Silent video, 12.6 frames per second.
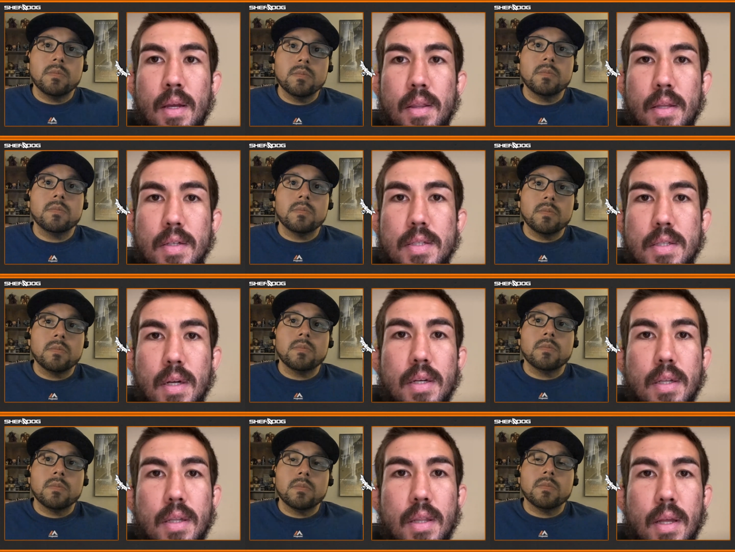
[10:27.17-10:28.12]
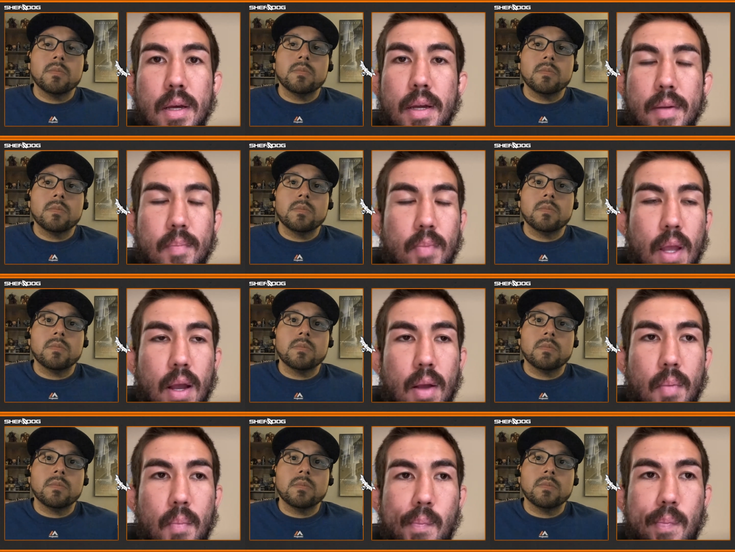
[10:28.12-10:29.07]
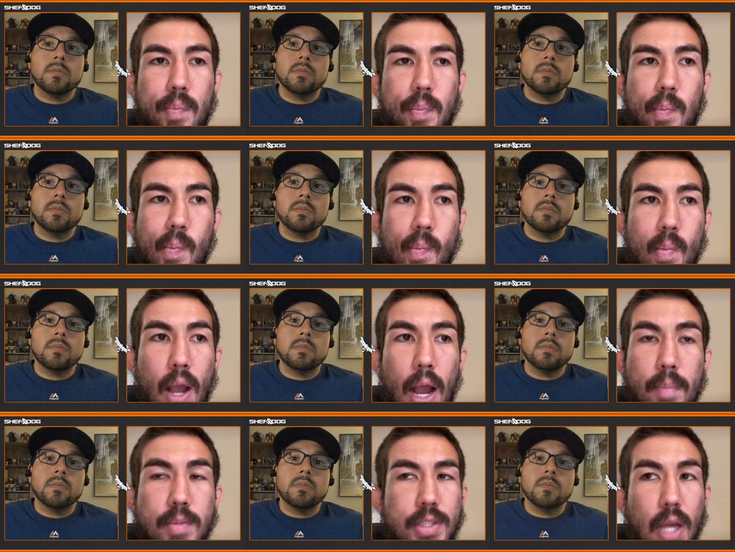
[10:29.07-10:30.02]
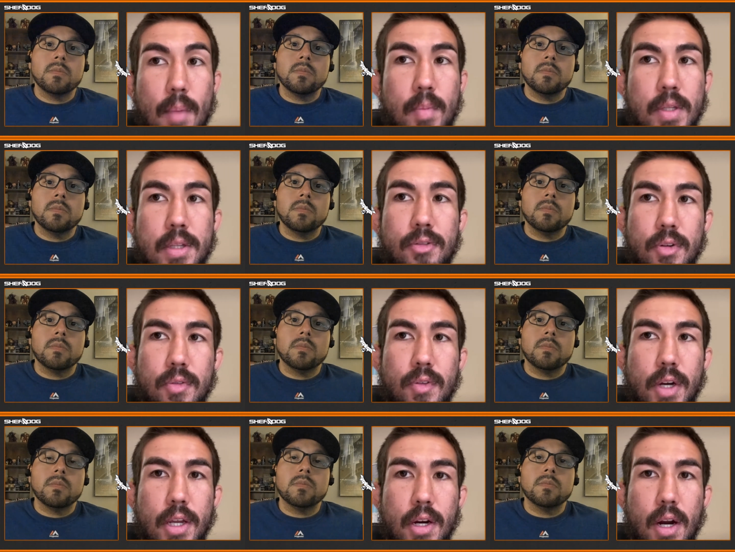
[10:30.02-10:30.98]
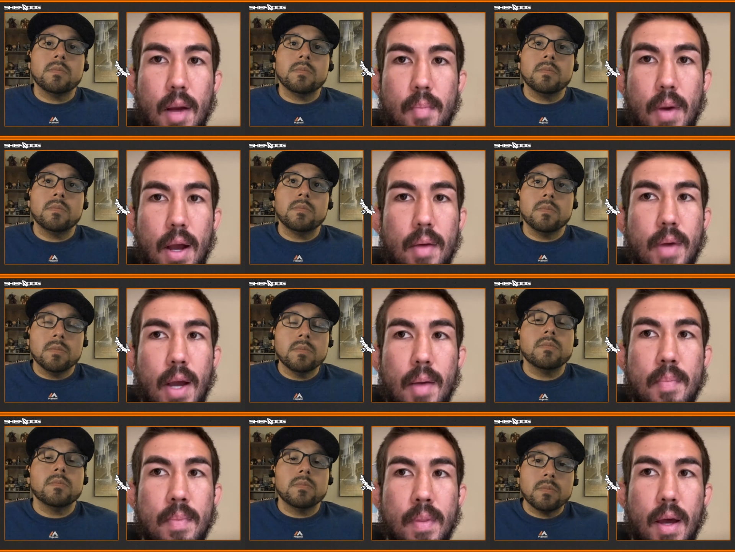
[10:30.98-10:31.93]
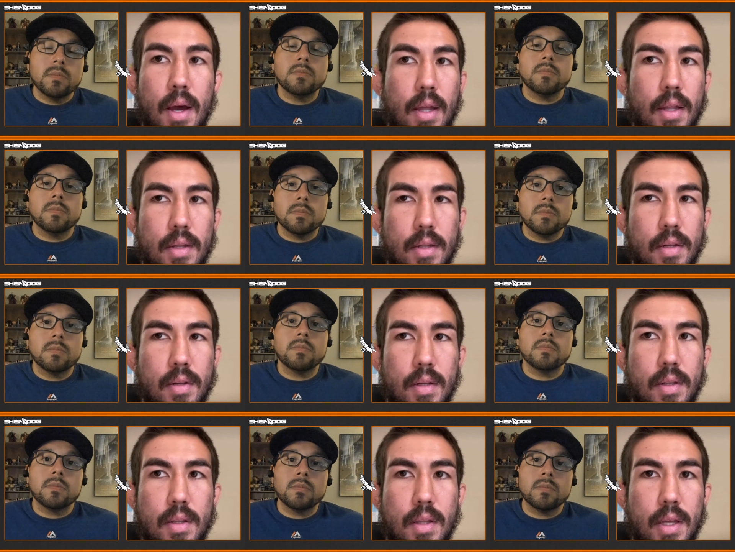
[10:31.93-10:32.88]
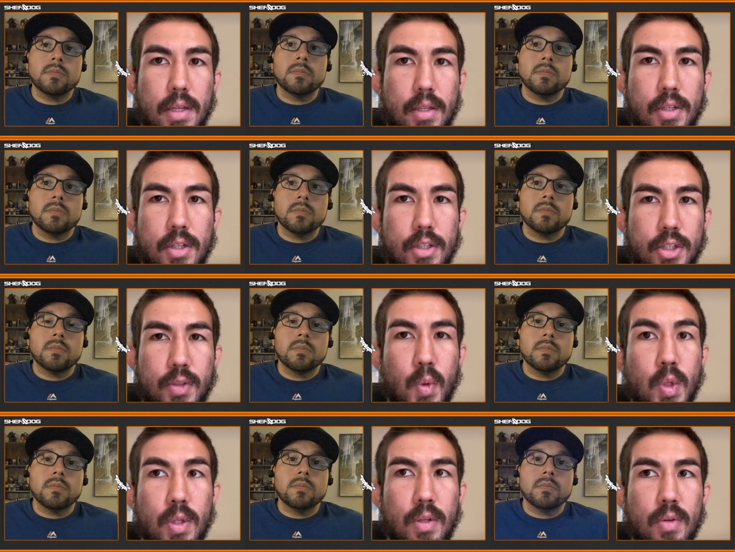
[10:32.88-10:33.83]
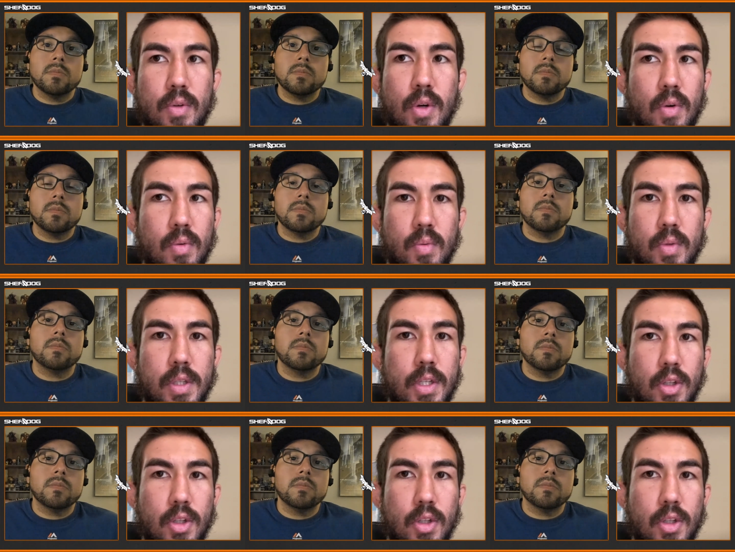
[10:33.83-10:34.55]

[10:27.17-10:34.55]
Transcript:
Speaker 1: there's, there's like, I'm just, I'm a different fighter. I'm, I'm, I'm not like you. You, you don't really